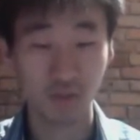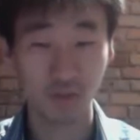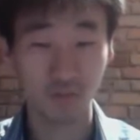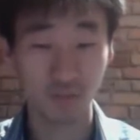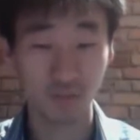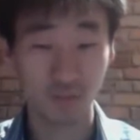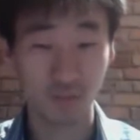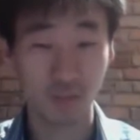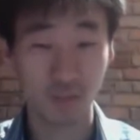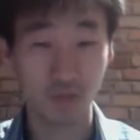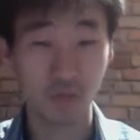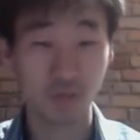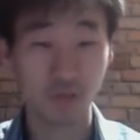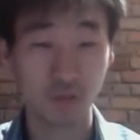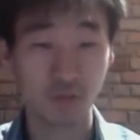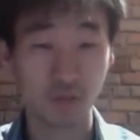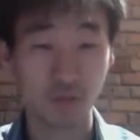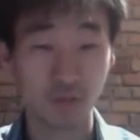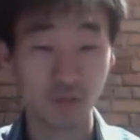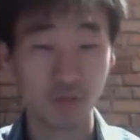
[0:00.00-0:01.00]
the most
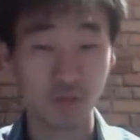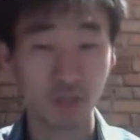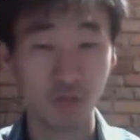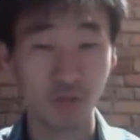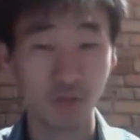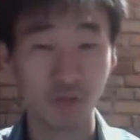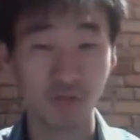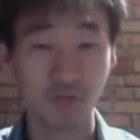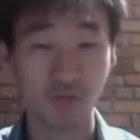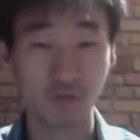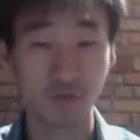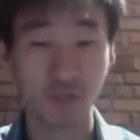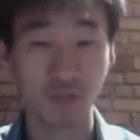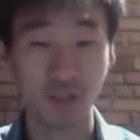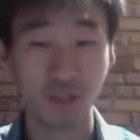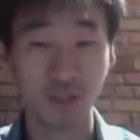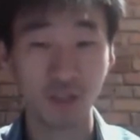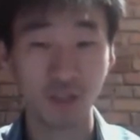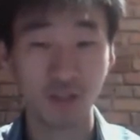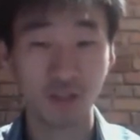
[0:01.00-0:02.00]
important language for me
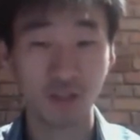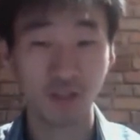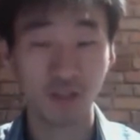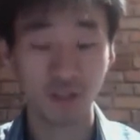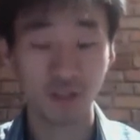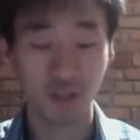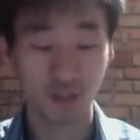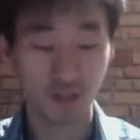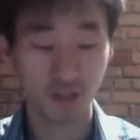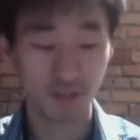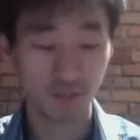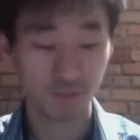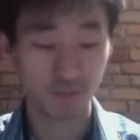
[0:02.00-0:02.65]
um,